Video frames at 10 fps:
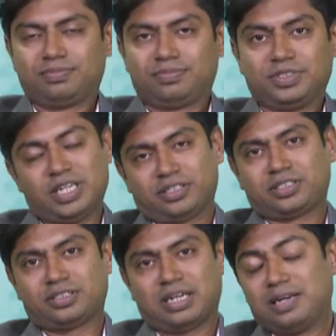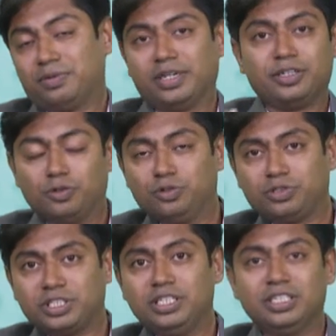Yes, and you
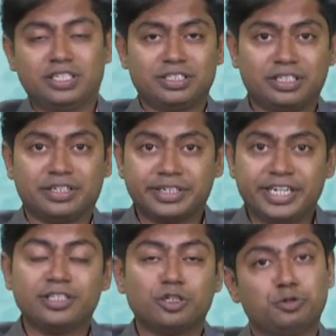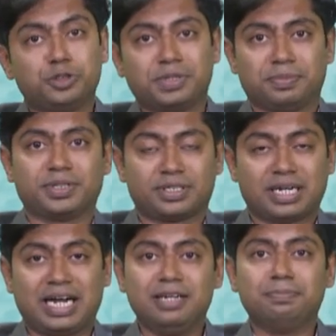see reading the newspaper.
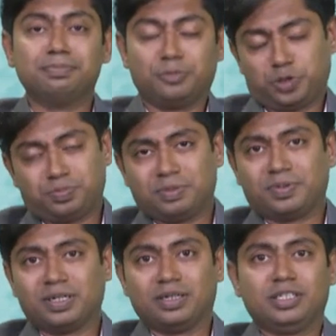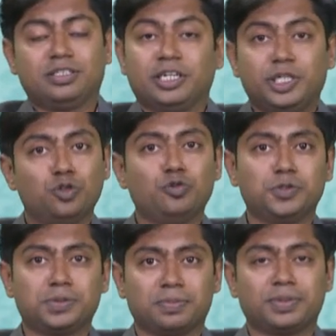I most preferably the Hindu
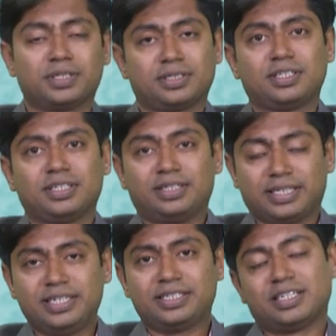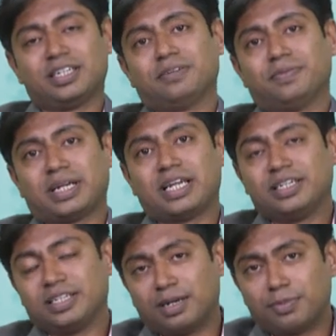newspaper, right? Where I
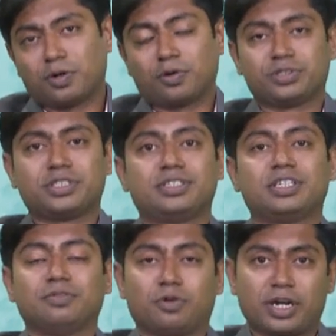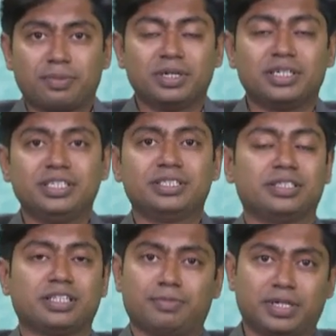come across certain vocabularies and
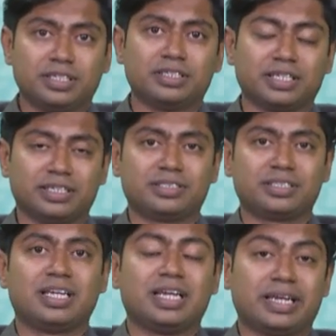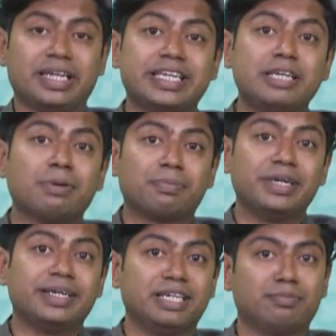some other things, and I keep
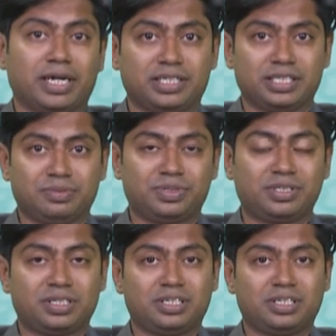updating myself.